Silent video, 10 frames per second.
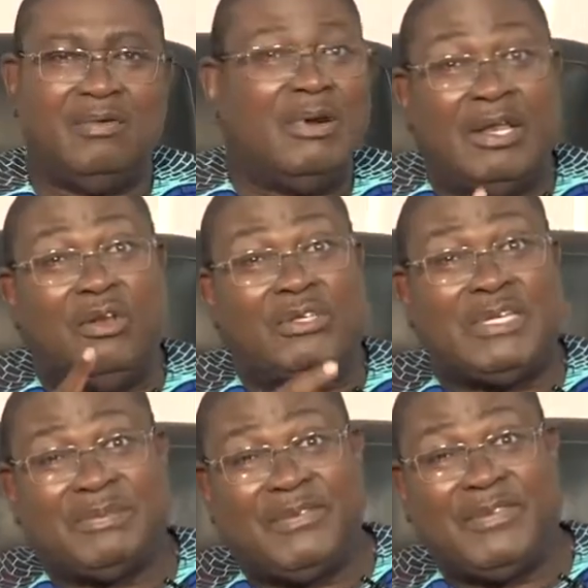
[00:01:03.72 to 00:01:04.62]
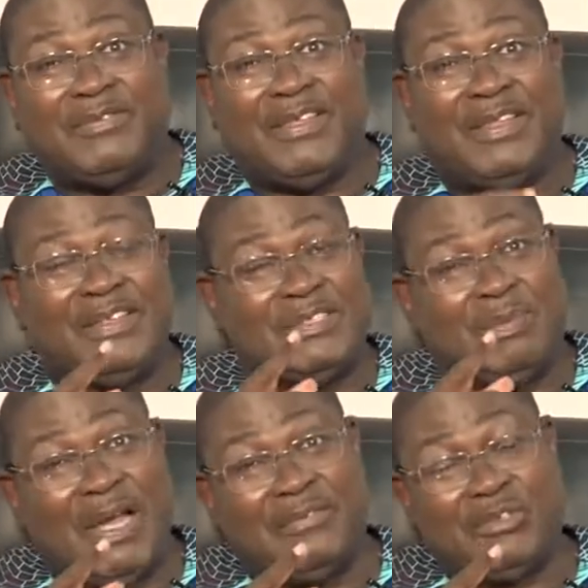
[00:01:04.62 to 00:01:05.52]
Well, in Luke chapter 15, there's a
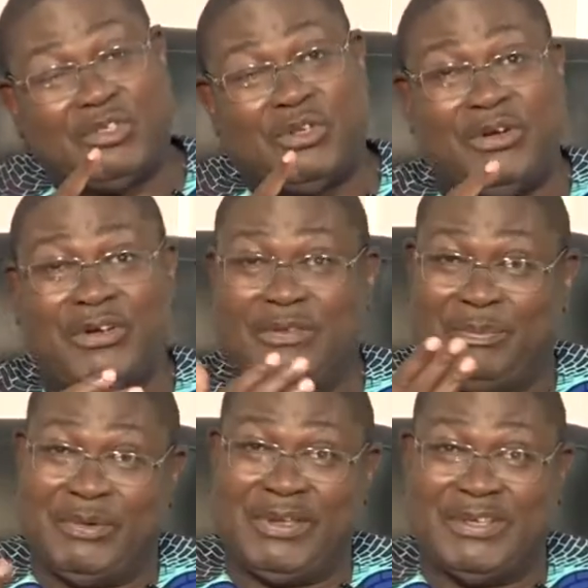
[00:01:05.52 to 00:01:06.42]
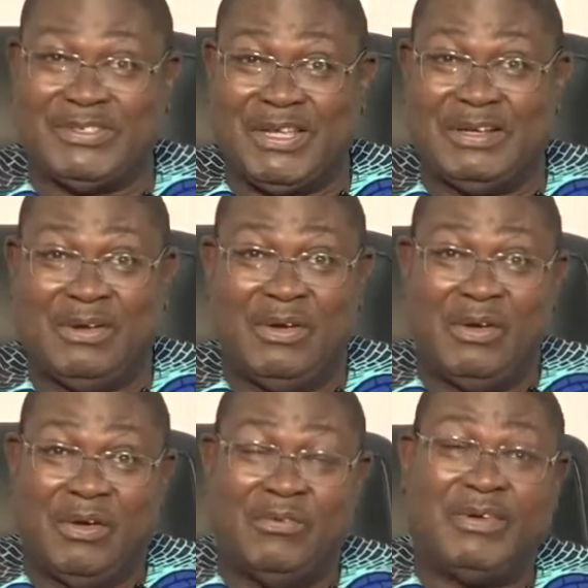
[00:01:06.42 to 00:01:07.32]
powerful story of the prodigal son
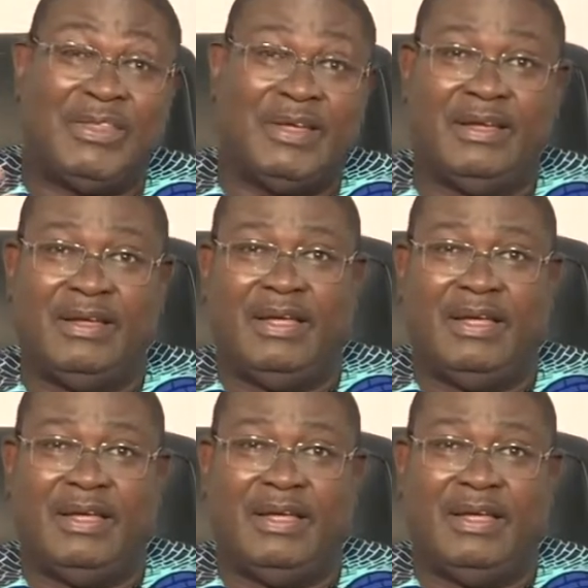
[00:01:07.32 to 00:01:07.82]
over there.